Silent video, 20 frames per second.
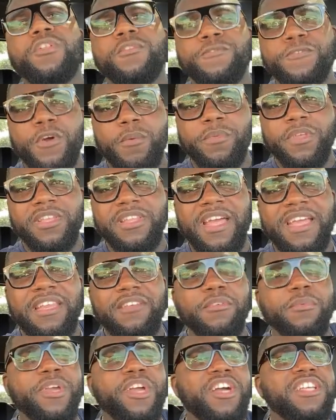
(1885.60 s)
for me. Not even
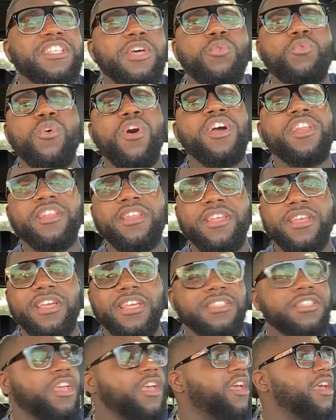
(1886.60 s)
because I wanted it.
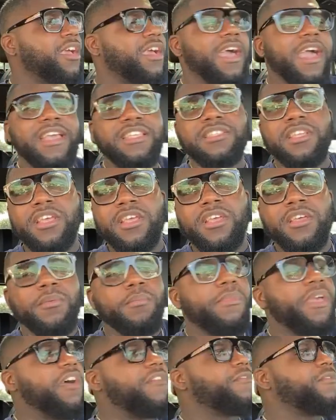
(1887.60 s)
Because guys,
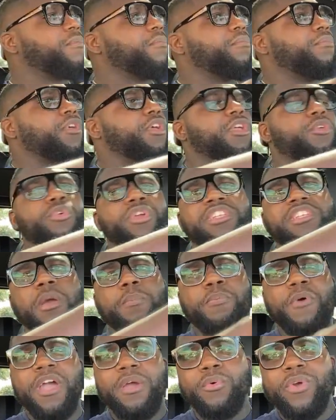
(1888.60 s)
it reach a
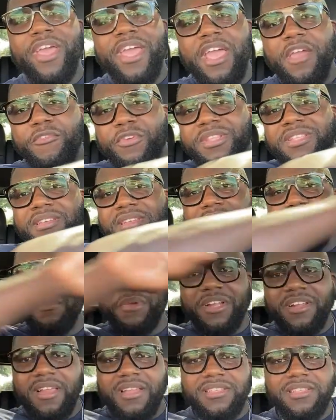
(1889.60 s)
point where everything in my
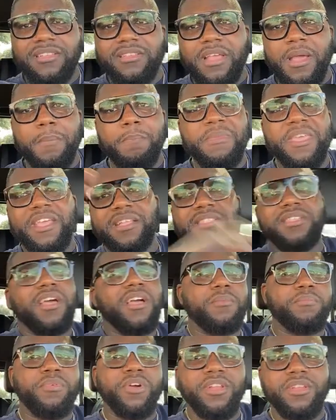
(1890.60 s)
closet I be a
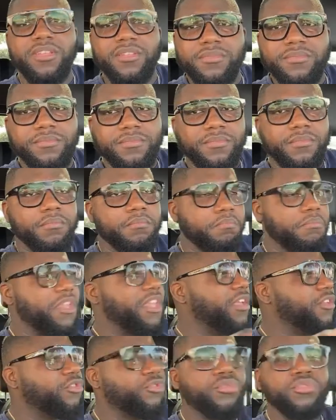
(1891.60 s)
tag pony. Be
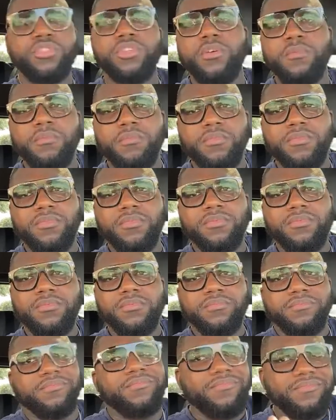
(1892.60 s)
a new something.
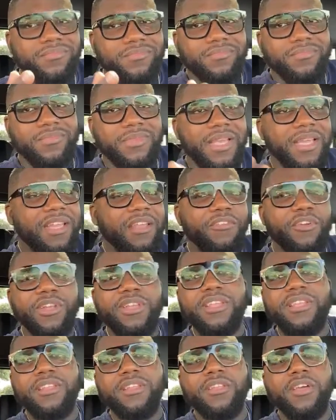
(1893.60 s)
I never
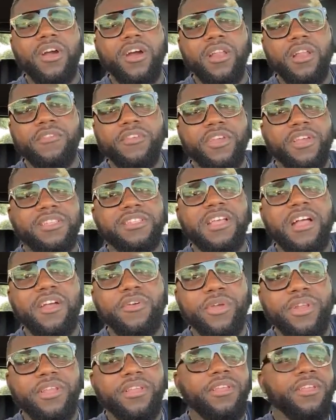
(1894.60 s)
needed all of it because I
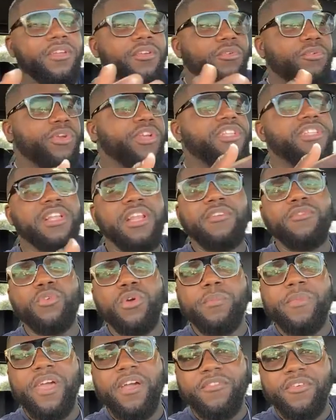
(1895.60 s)
already reached a level
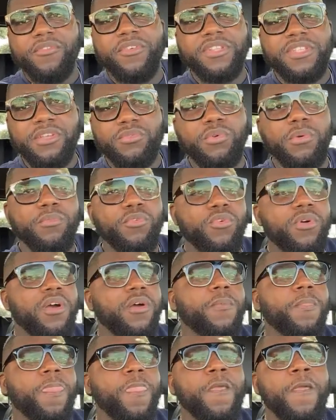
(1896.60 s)
where I have everything when I want.
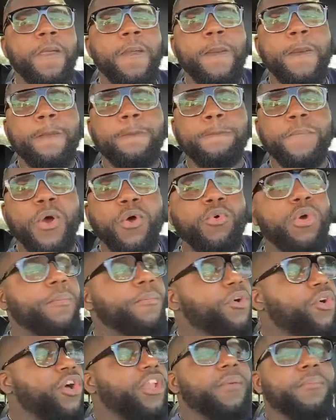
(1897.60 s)
But when I
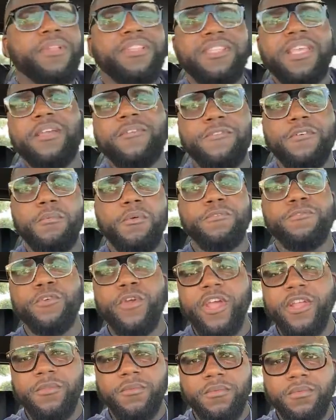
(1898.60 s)
go there, I take from a
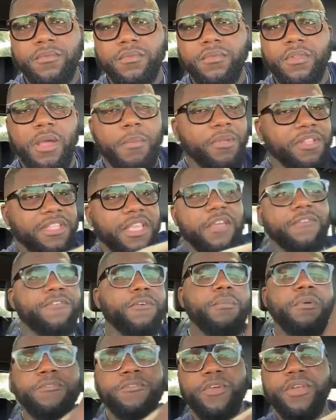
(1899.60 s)
friend. I'm a take from
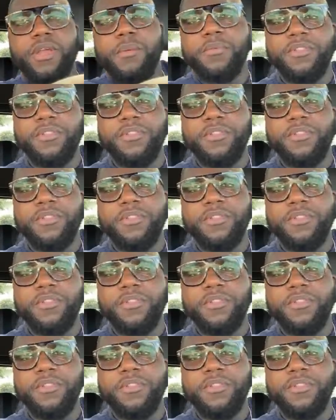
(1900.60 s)
a friend.